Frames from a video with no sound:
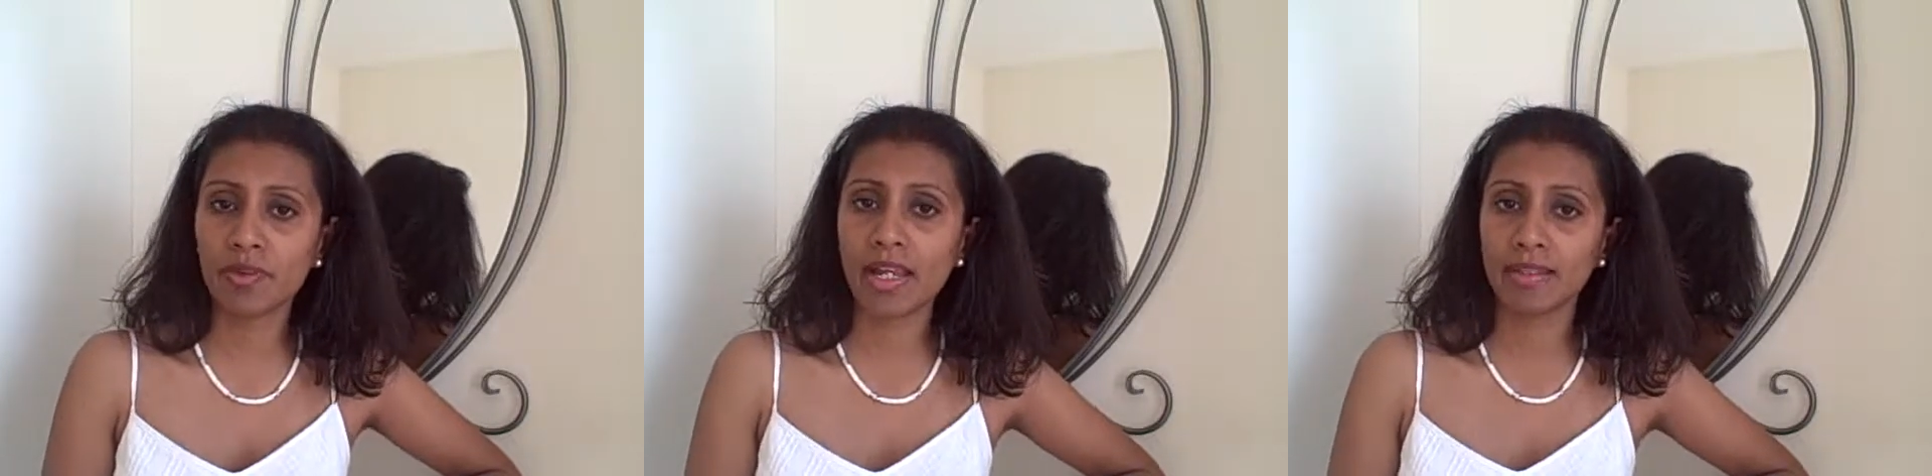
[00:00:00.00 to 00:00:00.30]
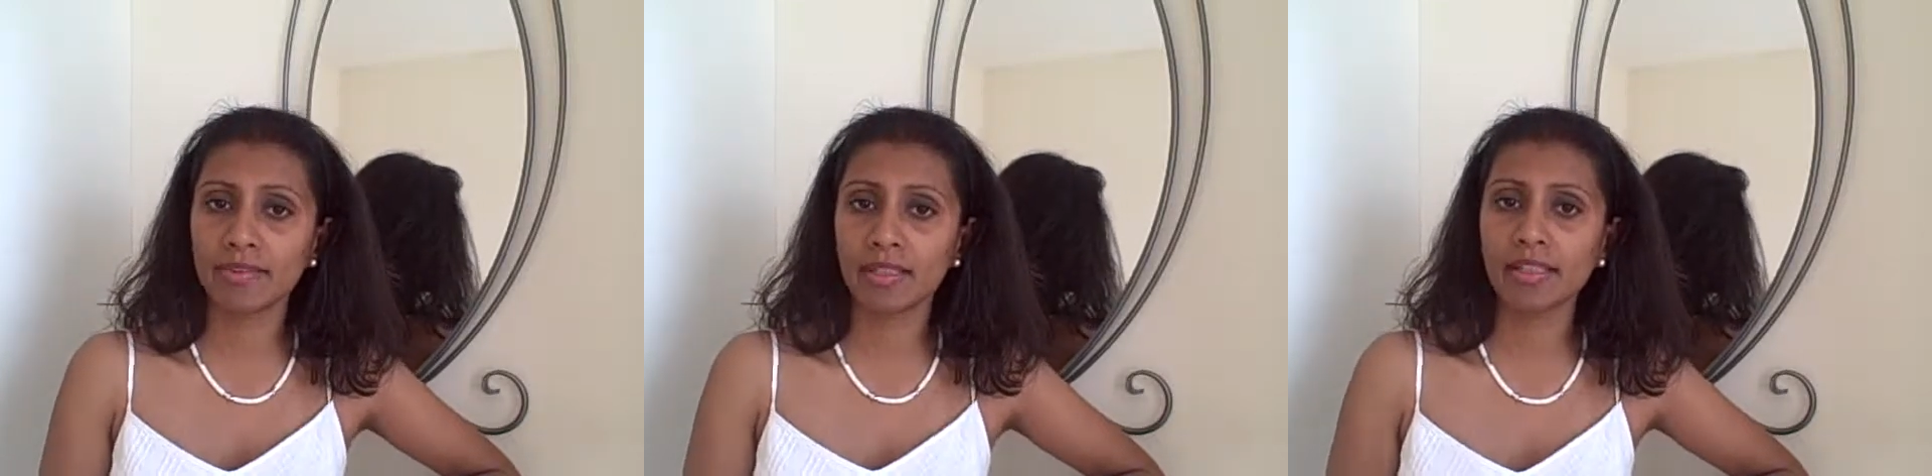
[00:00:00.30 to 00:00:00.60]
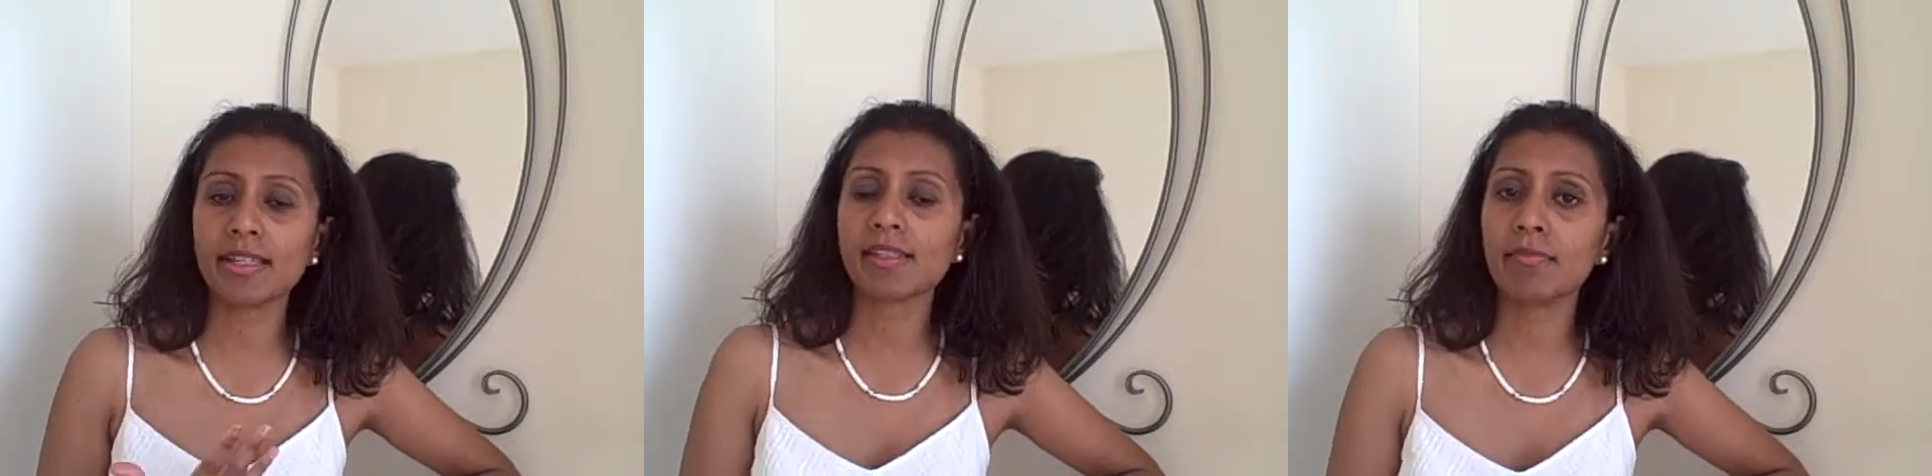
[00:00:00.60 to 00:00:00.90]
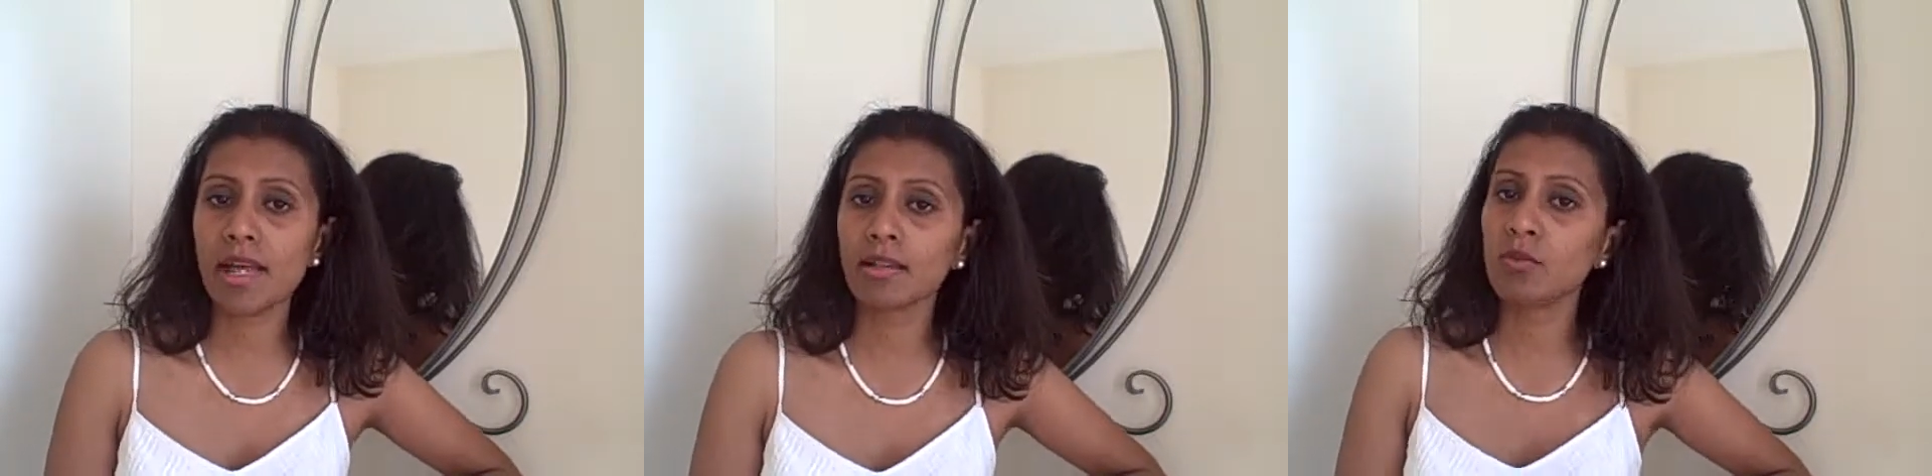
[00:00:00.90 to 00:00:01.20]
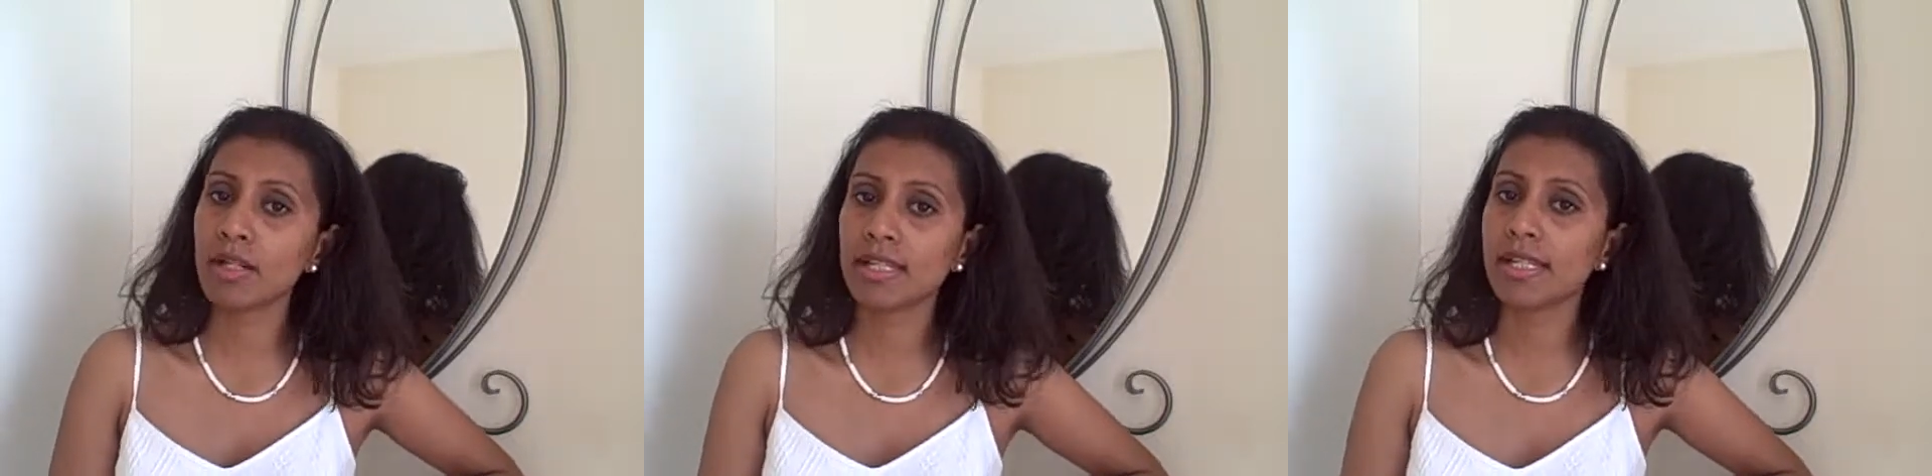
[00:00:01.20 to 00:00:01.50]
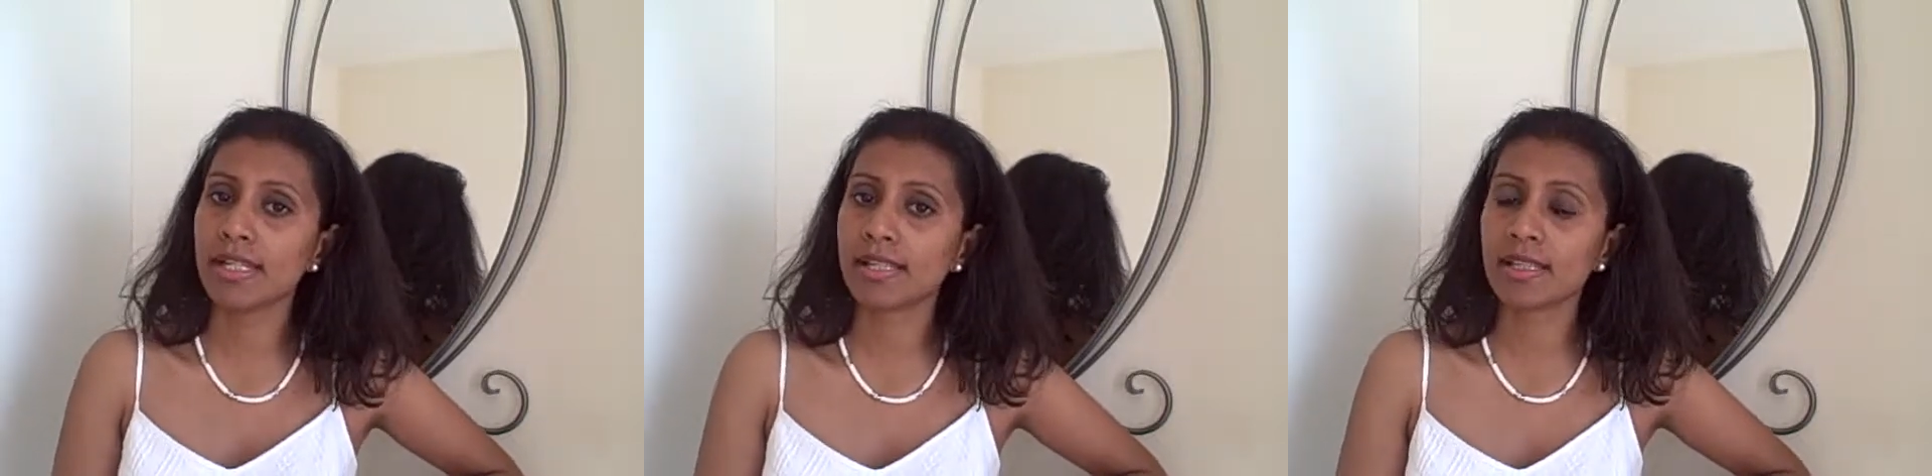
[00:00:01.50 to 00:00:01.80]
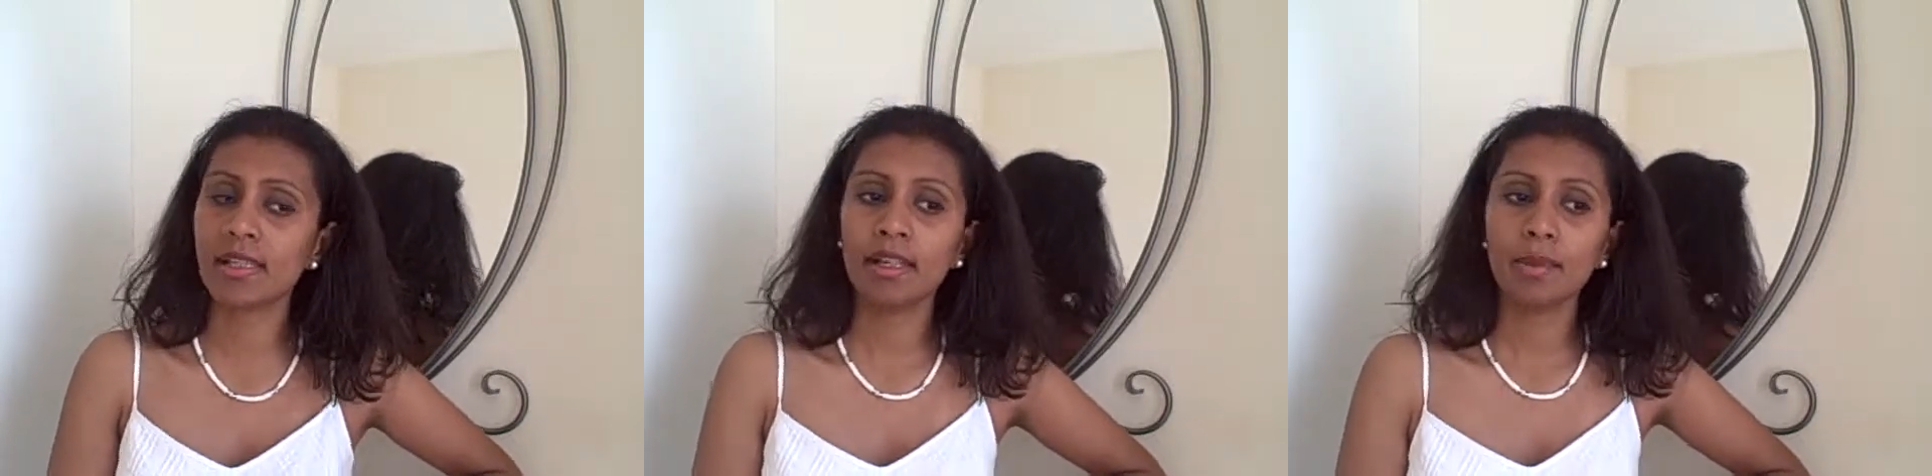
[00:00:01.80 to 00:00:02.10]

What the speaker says: face. It doesn't matter what it is,